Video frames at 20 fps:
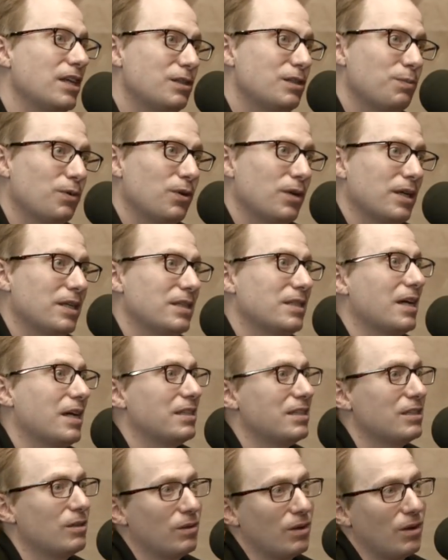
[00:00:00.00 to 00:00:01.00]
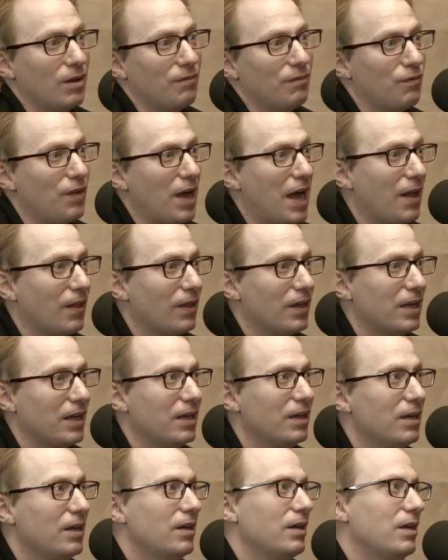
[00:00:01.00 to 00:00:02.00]
Facebook. He's got Silicon
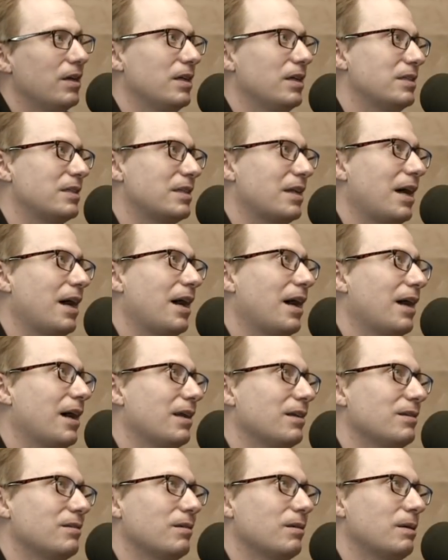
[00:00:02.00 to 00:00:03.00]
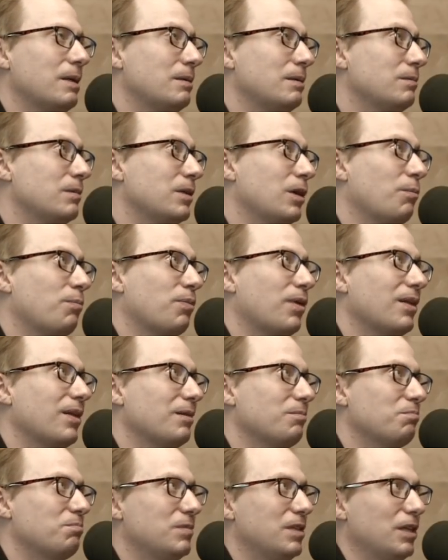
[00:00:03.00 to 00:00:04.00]
Valley. He's got you know,
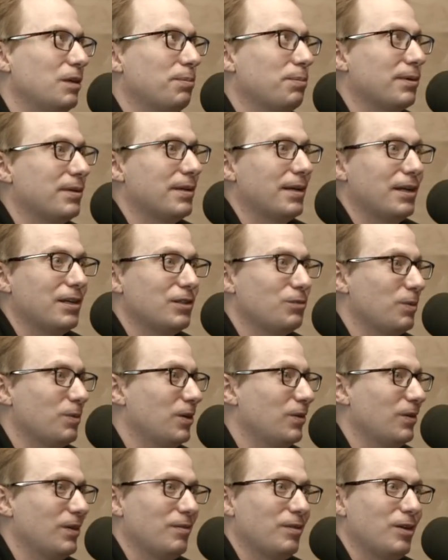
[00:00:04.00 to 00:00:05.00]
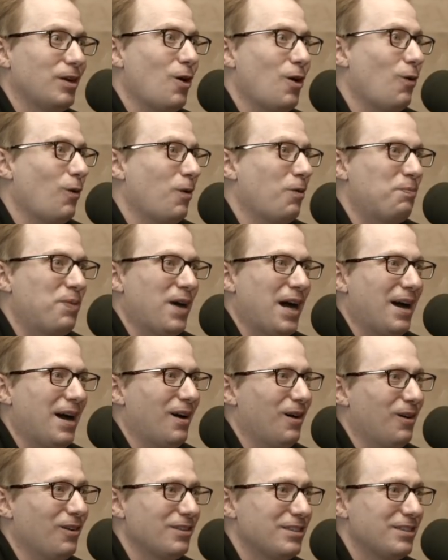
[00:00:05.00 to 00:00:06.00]
probably deeper ties we don't even know about.